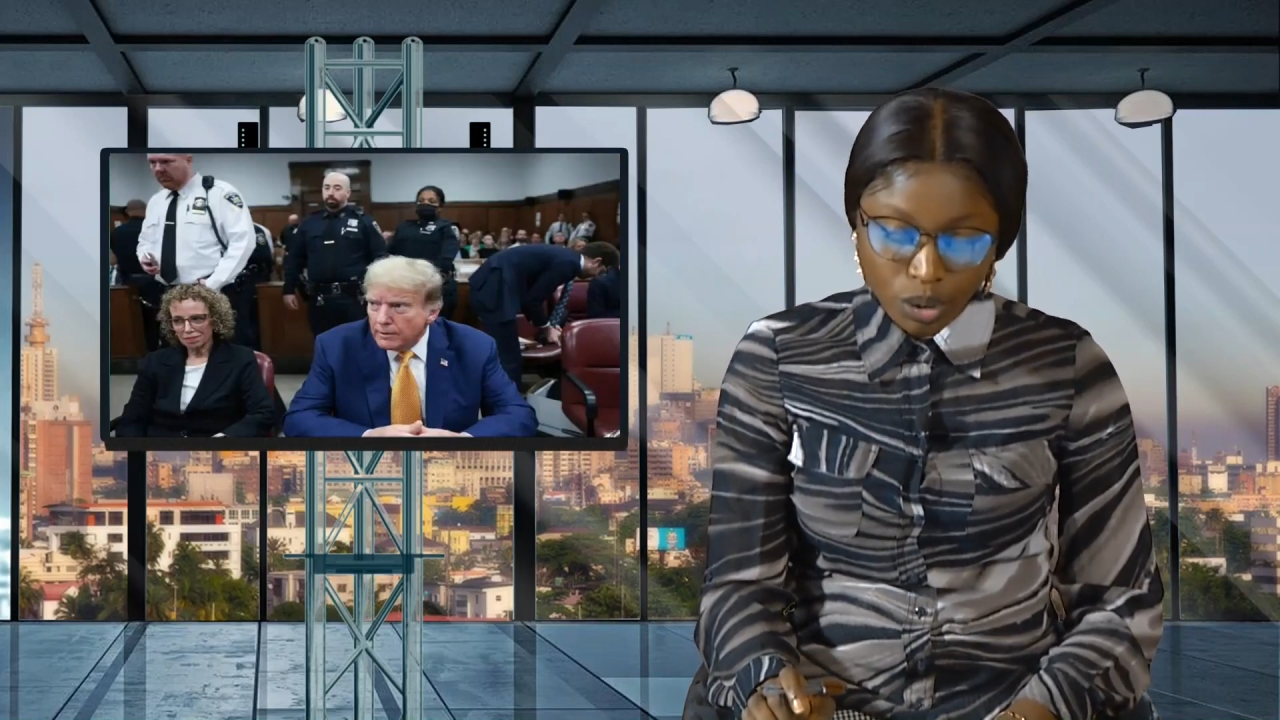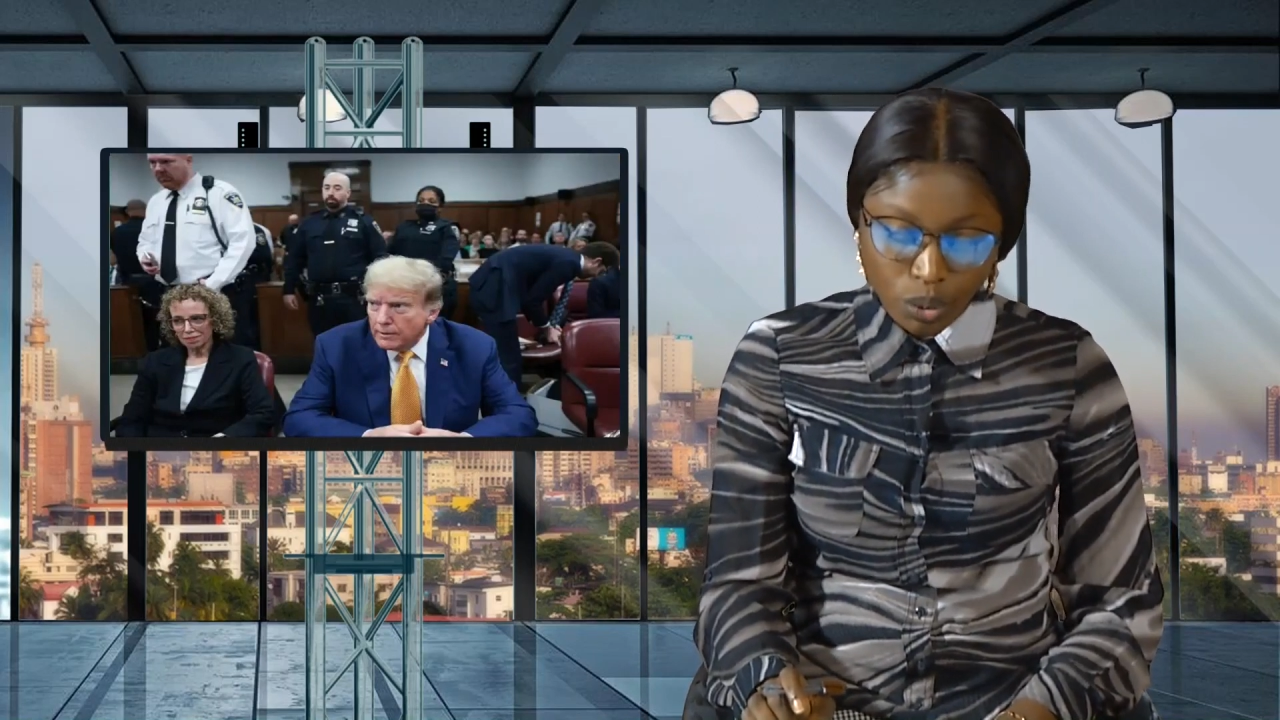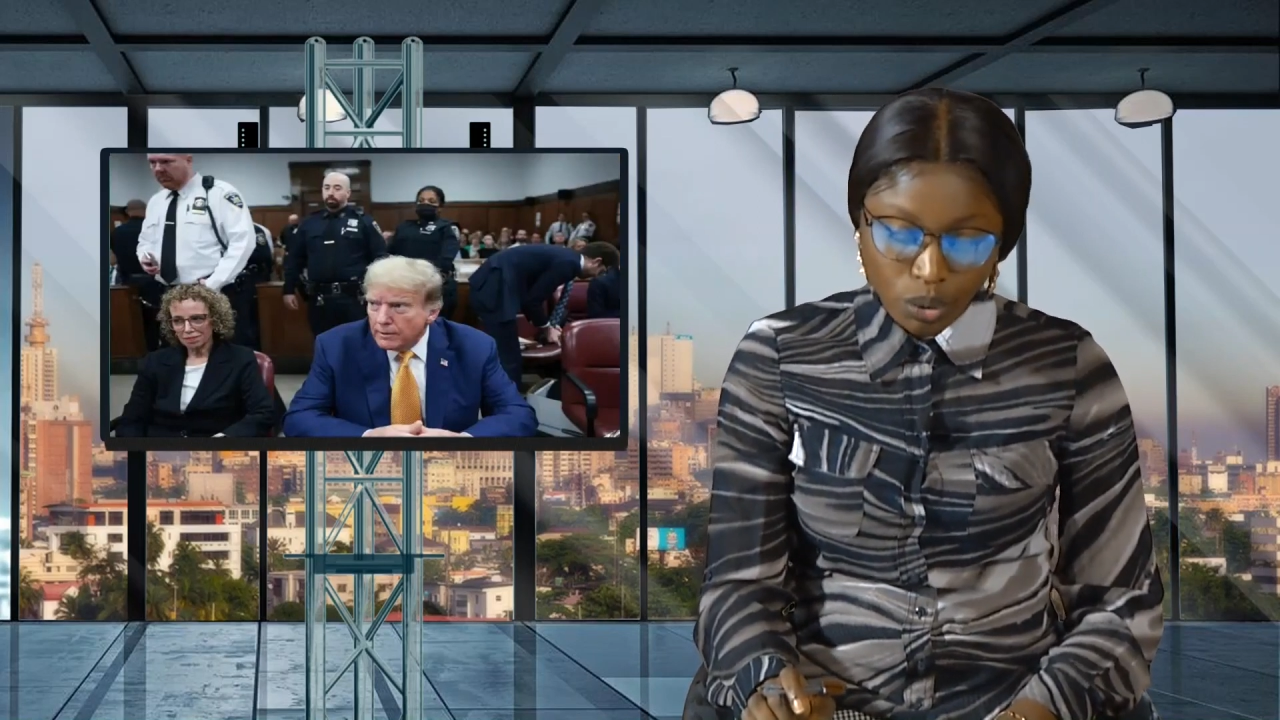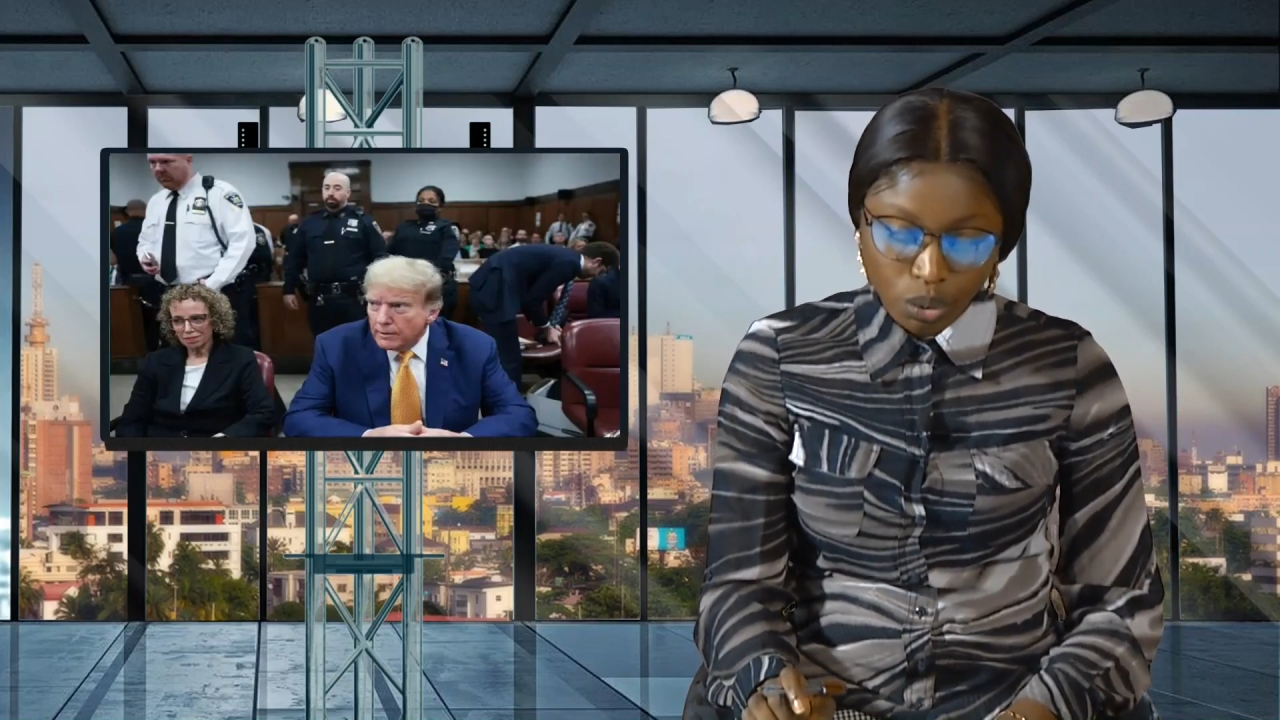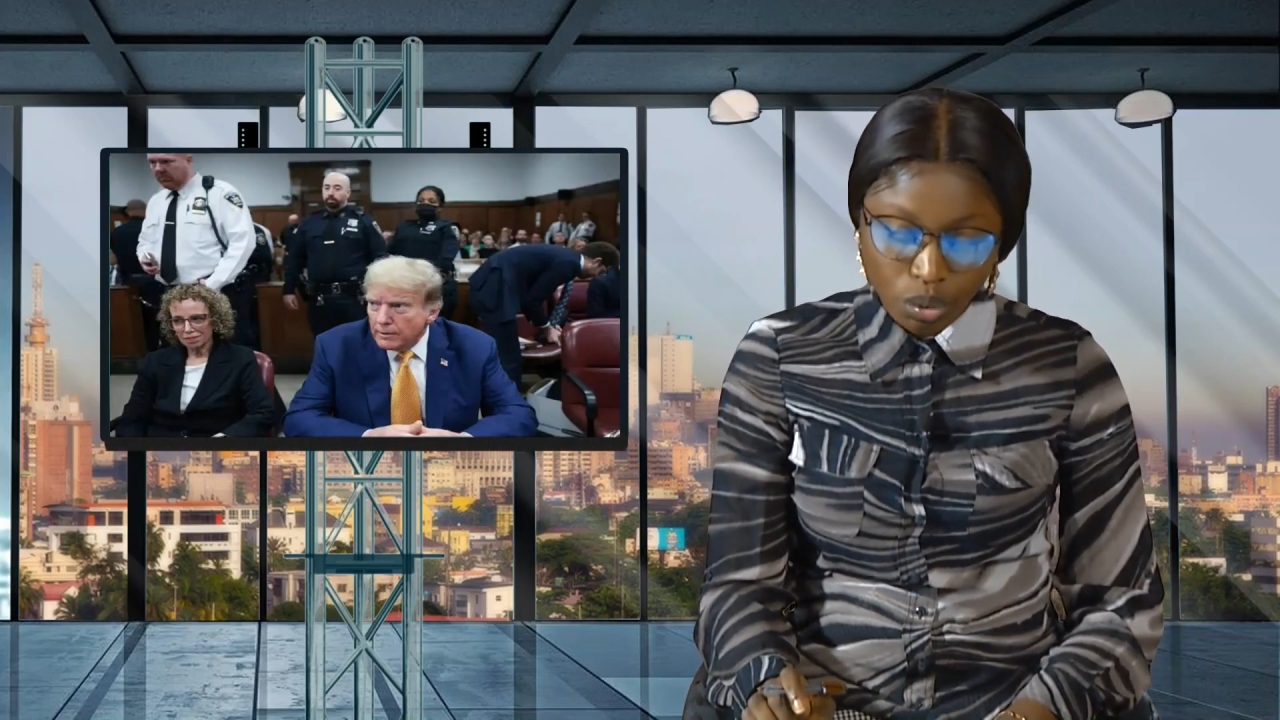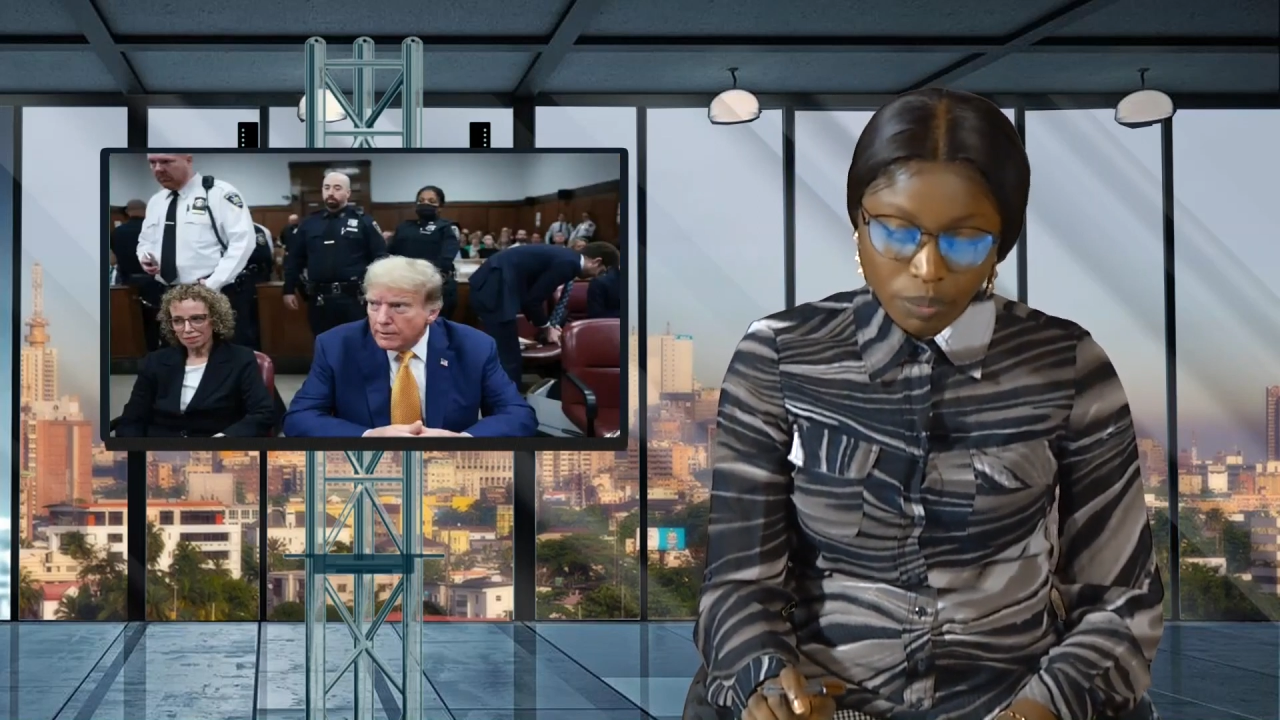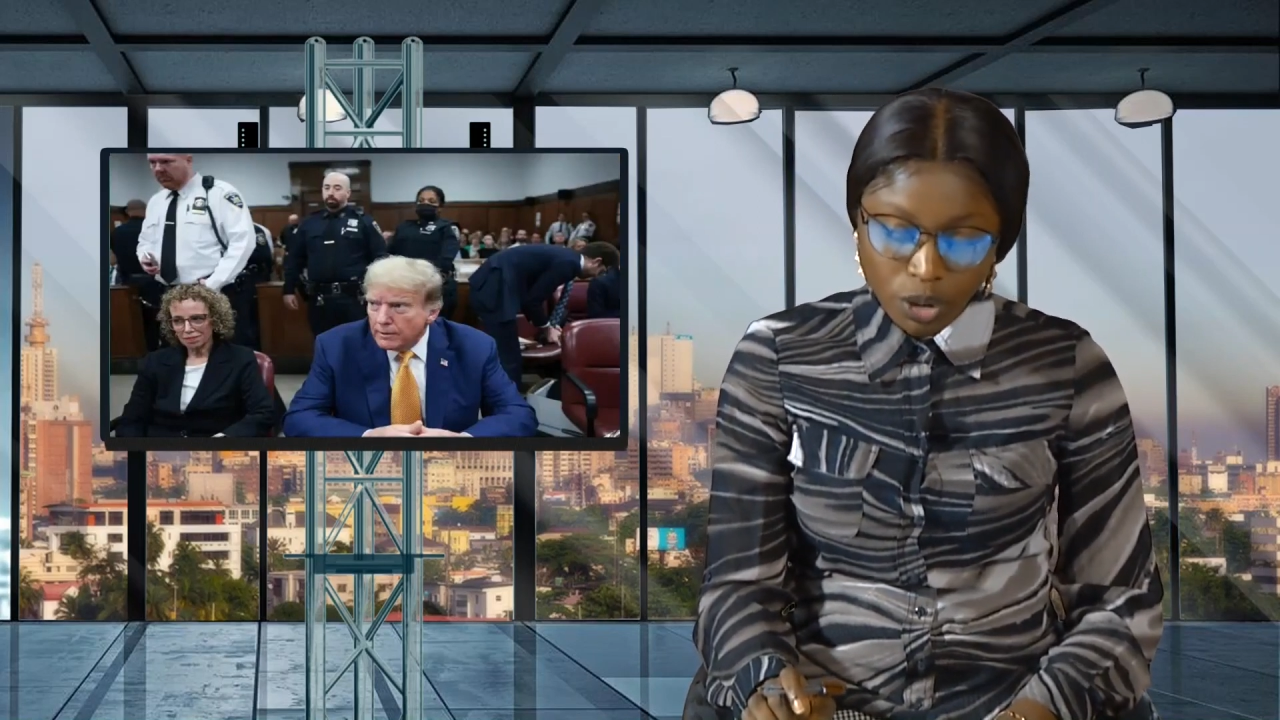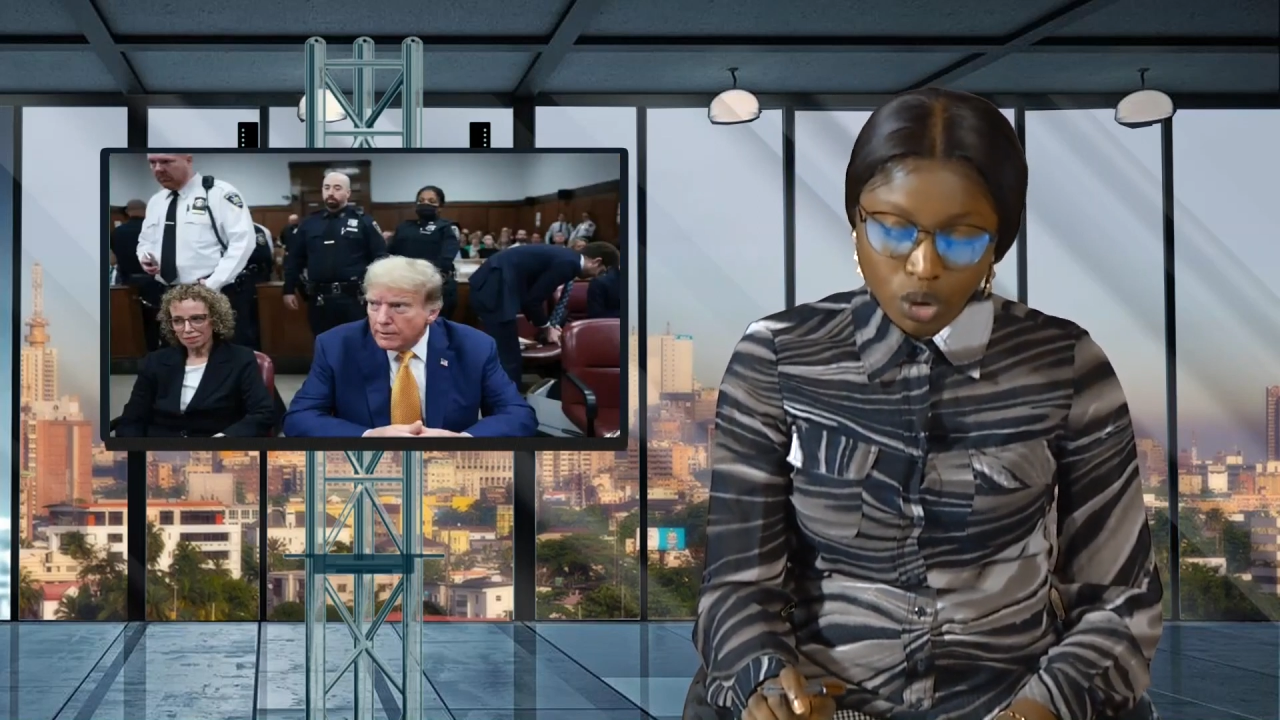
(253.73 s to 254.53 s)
Donald Trump's